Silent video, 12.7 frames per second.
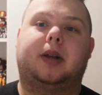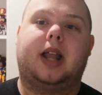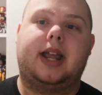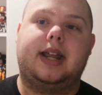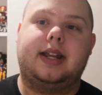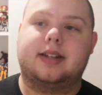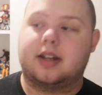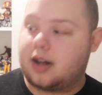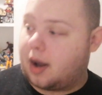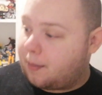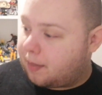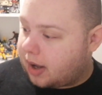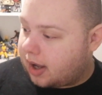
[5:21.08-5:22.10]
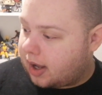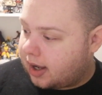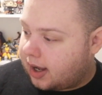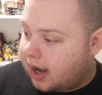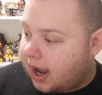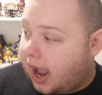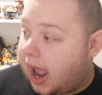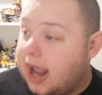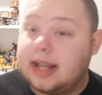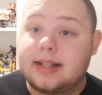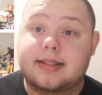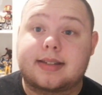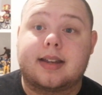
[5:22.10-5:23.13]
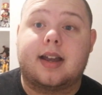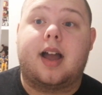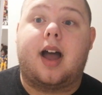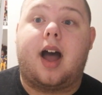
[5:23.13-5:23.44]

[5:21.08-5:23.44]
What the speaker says: Blade number 8.